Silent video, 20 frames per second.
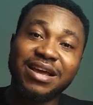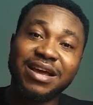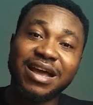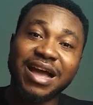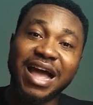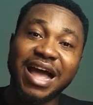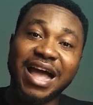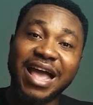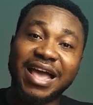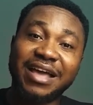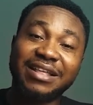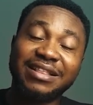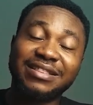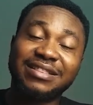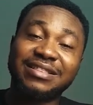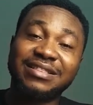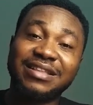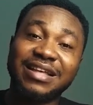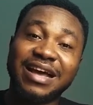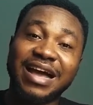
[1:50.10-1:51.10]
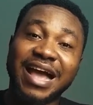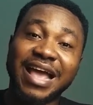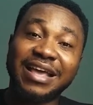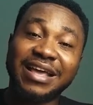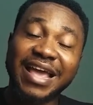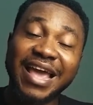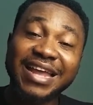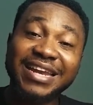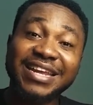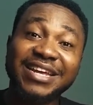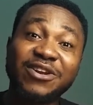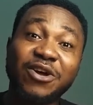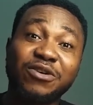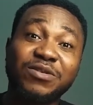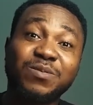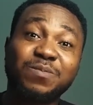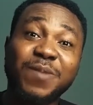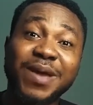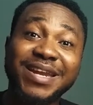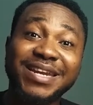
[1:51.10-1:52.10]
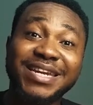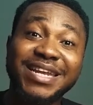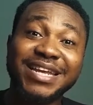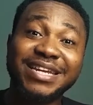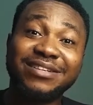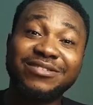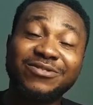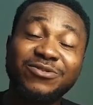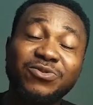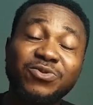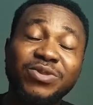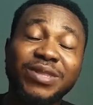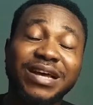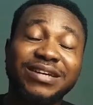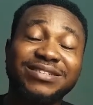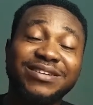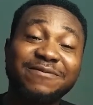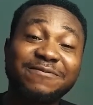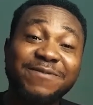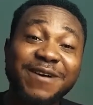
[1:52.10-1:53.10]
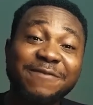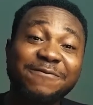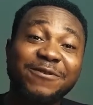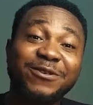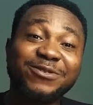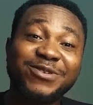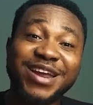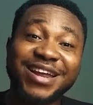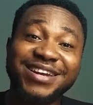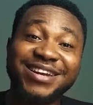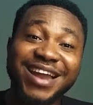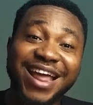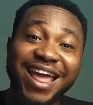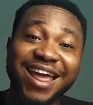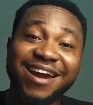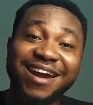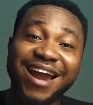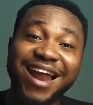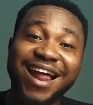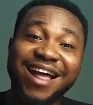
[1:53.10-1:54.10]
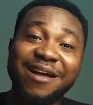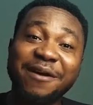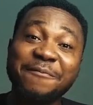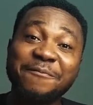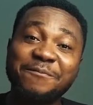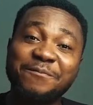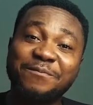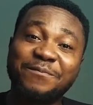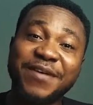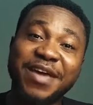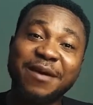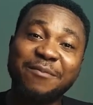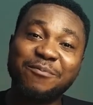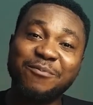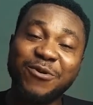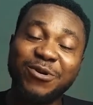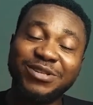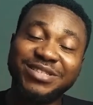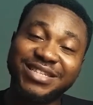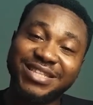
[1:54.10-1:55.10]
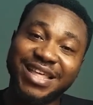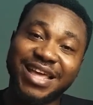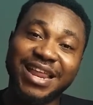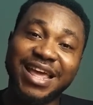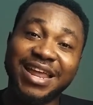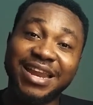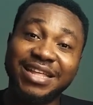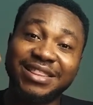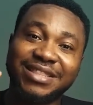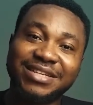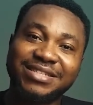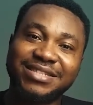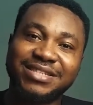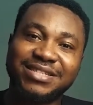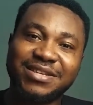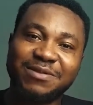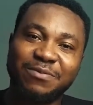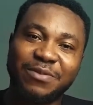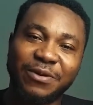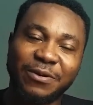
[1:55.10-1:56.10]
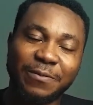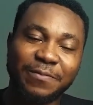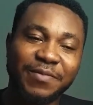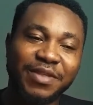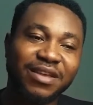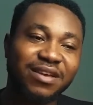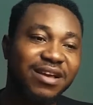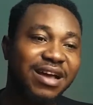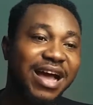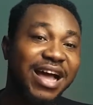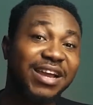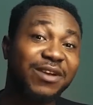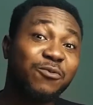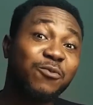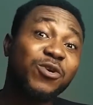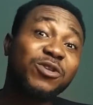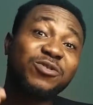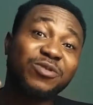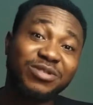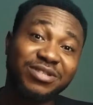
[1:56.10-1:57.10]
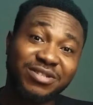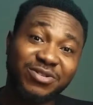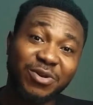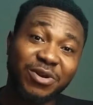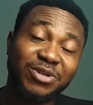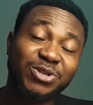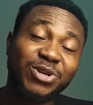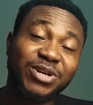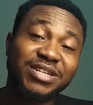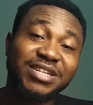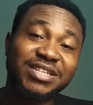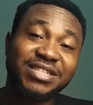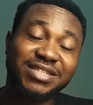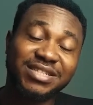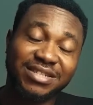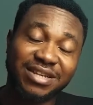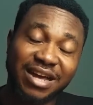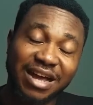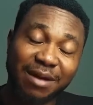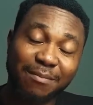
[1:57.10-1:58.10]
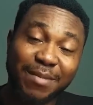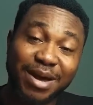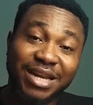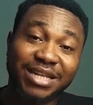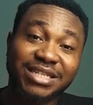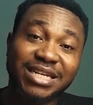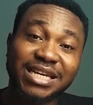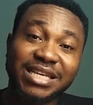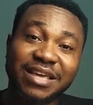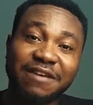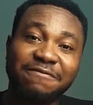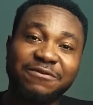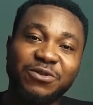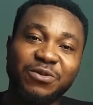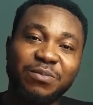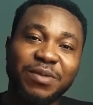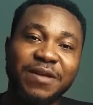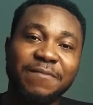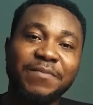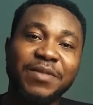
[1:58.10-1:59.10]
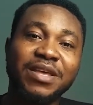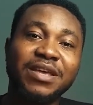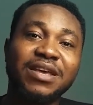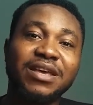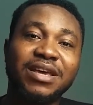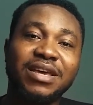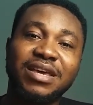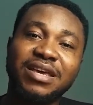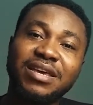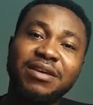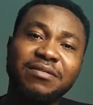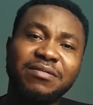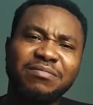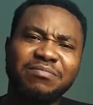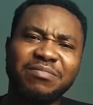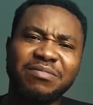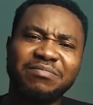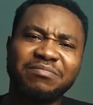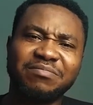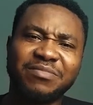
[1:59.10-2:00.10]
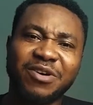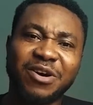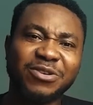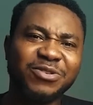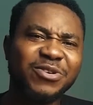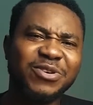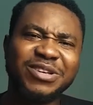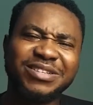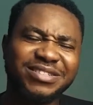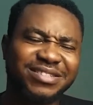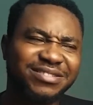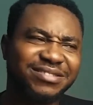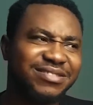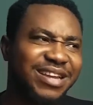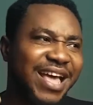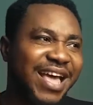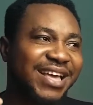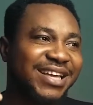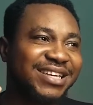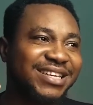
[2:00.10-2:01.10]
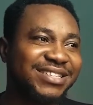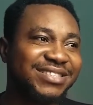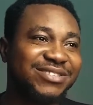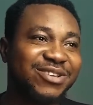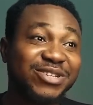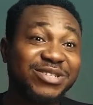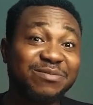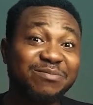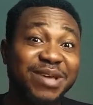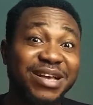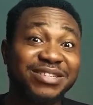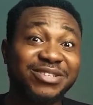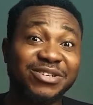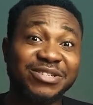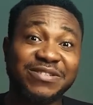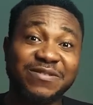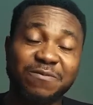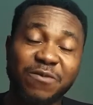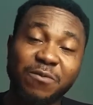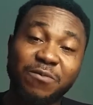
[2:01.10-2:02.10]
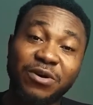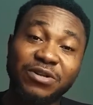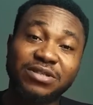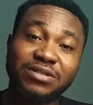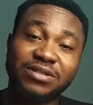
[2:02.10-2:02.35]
I ended up spending 2,500 naira per month in an electricity bill. And what was the solution this manager gave to me? Although it doesn't make sense to me, but